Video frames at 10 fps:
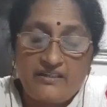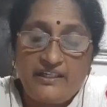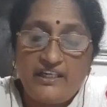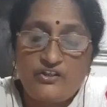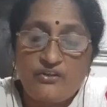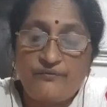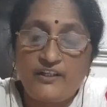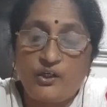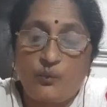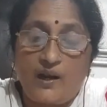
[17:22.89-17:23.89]
each of
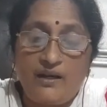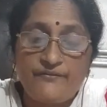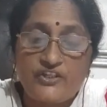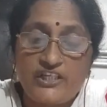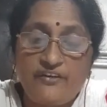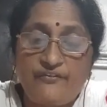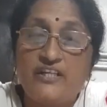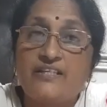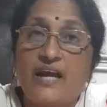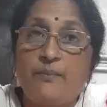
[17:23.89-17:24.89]
the 12 chief
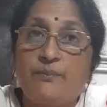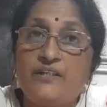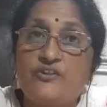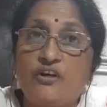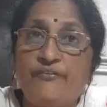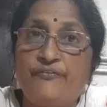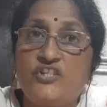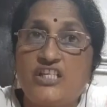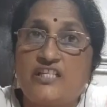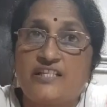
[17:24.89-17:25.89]
disciples of
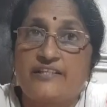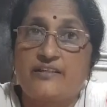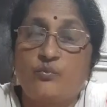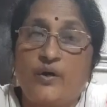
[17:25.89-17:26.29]
Jesus.